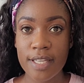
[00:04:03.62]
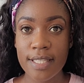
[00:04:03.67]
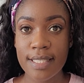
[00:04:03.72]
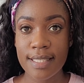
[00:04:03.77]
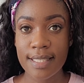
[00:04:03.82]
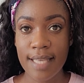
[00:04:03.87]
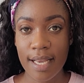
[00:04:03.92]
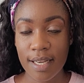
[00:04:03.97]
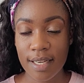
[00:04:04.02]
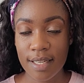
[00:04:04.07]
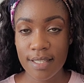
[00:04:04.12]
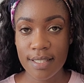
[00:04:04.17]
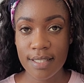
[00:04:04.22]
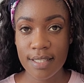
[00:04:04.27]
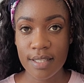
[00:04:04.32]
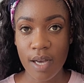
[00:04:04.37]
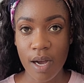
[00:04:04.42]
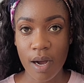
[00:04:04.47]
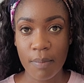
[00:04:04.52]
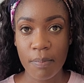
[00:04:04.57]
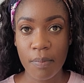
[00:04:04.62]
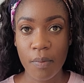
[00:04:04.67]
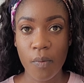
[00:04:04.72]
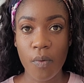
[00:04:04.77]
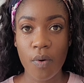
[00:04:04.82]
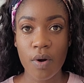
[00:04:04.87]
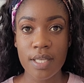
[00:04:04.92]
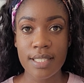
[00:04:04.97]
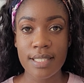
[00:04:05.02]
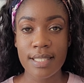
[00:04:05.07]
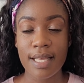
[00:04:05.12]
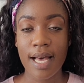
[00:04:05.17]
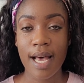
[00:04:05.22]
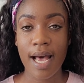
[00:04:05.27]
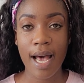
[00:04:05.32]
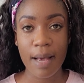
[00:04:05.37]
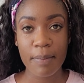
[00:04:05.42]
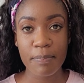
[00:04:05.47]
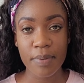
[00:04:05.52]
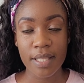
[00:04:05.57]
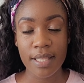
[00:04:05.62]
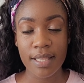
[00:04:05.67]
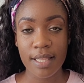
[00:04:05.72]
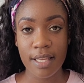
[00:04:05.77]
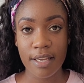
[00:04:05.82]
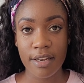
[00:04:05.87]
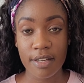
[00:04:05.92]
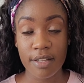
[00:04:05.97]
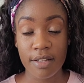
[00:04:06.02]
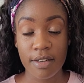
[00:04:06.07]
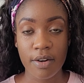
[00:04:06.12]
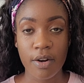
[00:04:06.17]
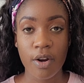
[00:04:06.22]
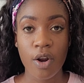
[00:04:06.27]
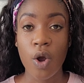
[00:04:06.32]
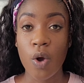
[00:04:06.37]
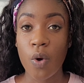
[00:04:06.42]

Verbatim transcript: second stop was the Happy Theater,